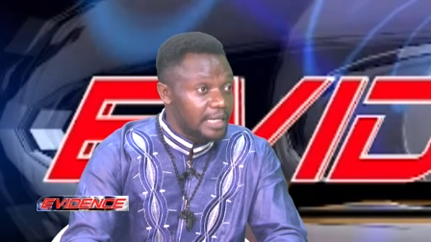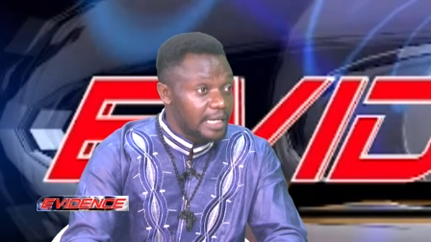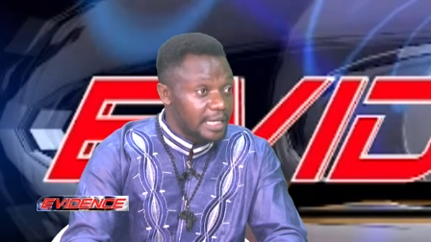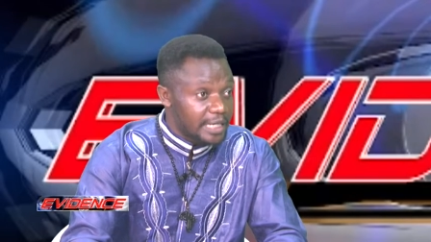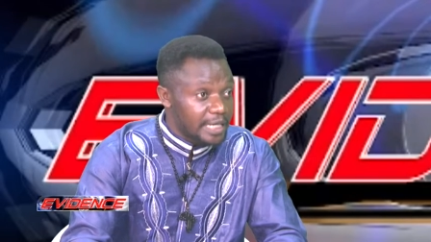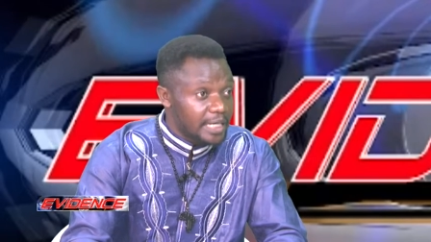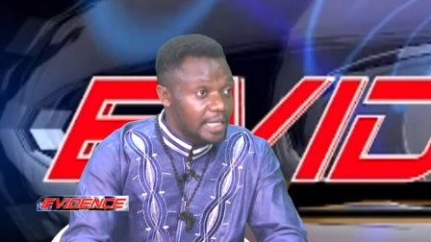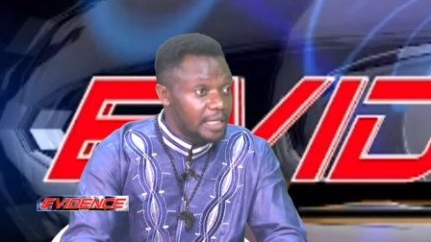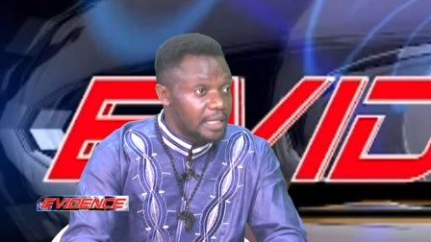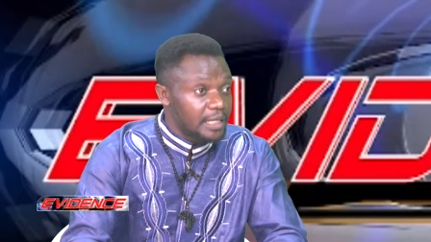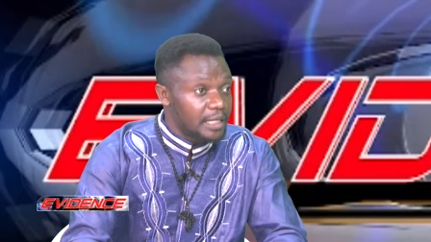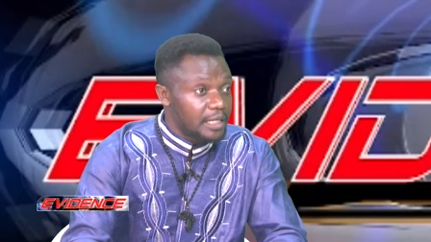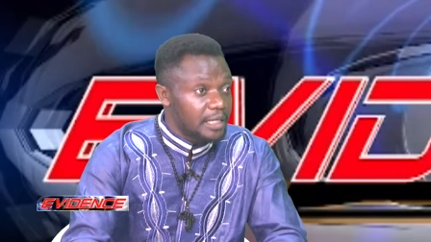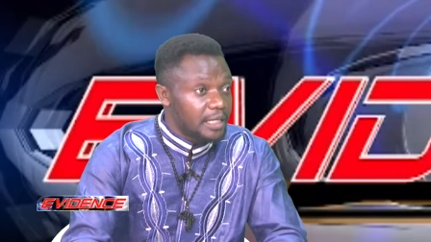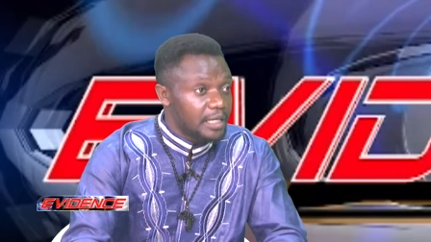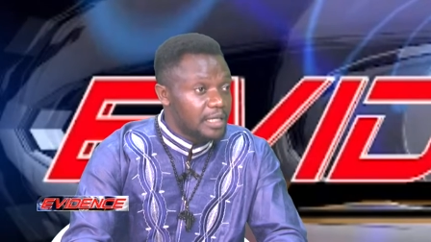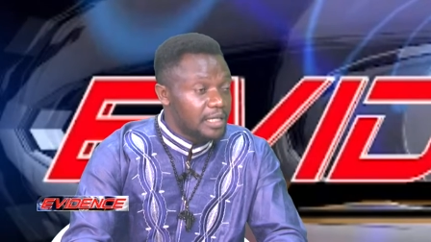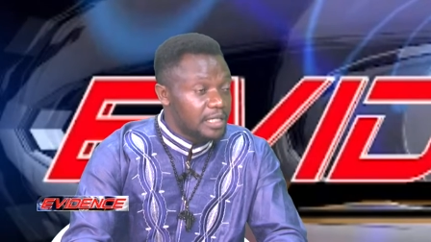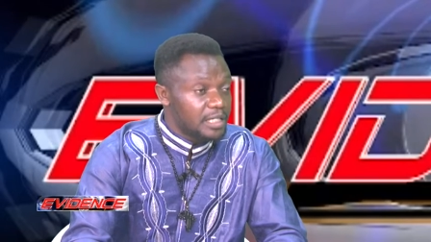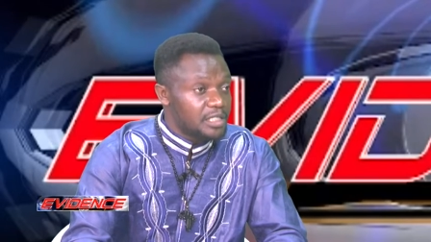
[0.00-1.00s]
think
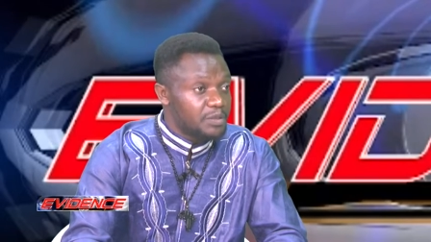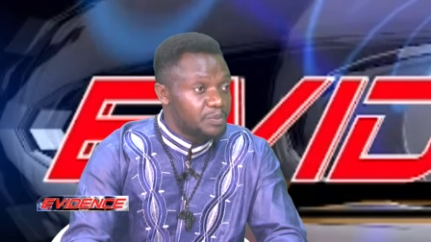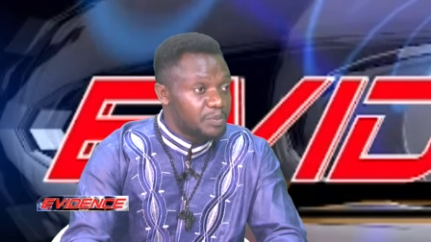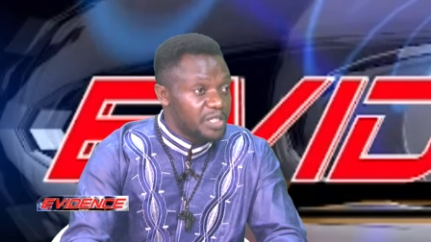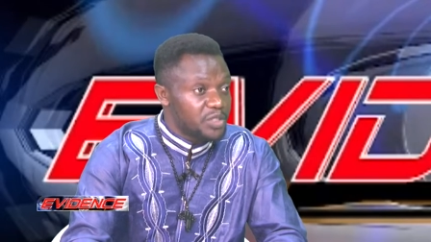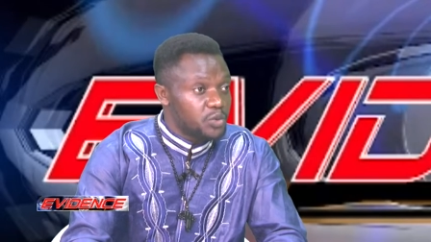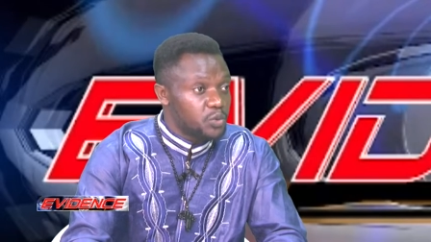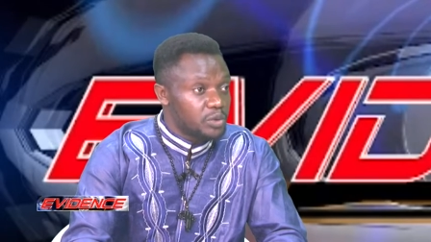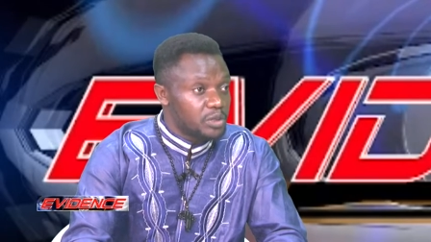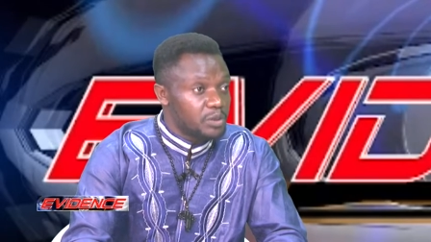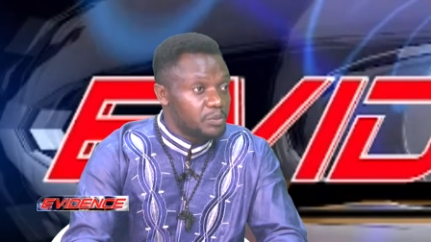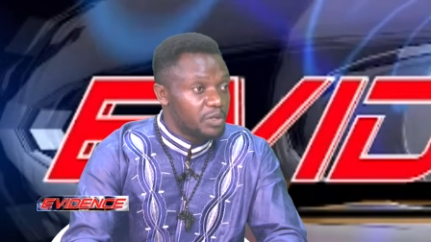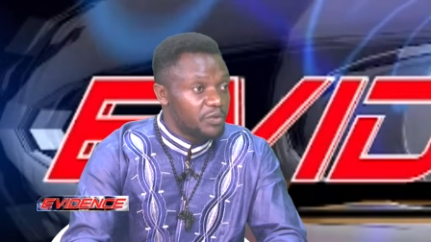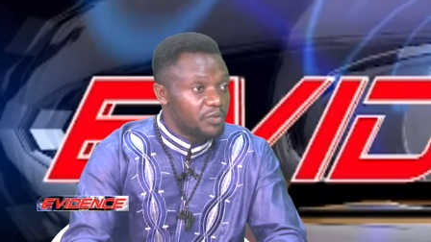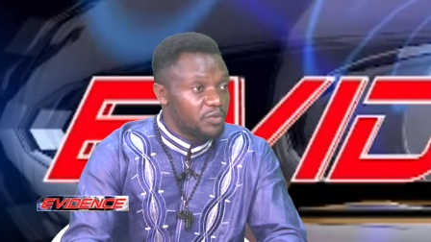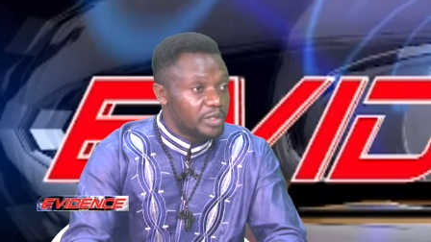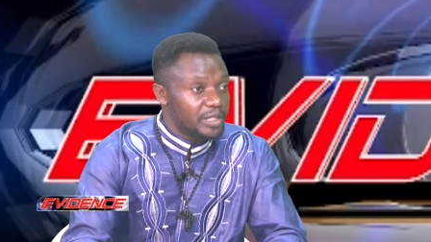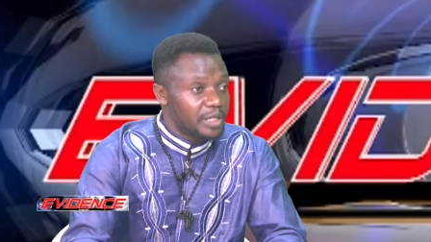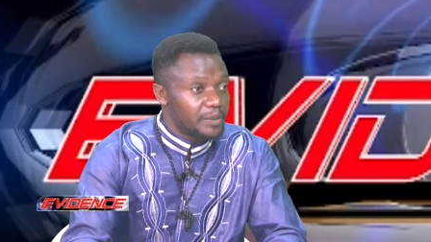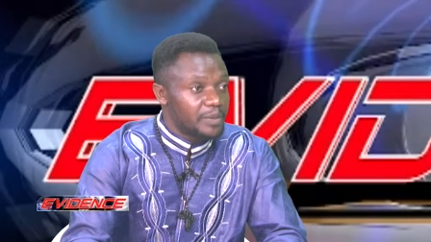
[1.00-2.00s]
is best suitable
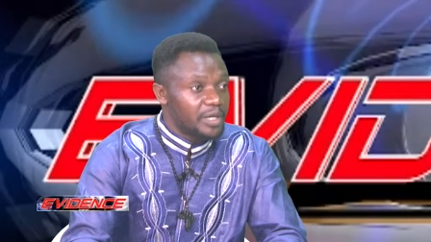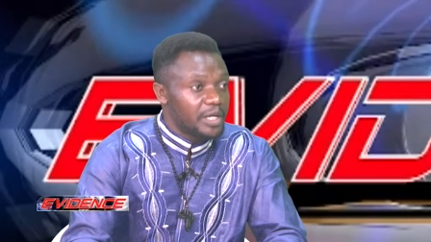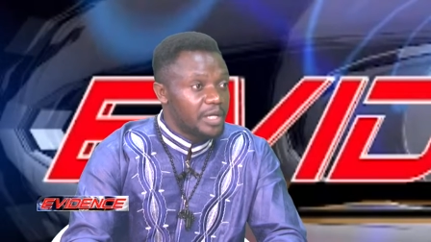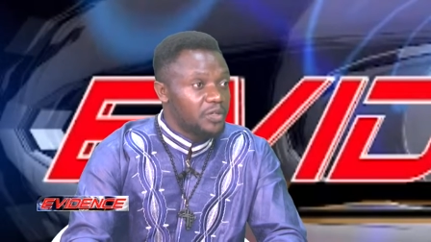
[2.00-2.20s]
for them.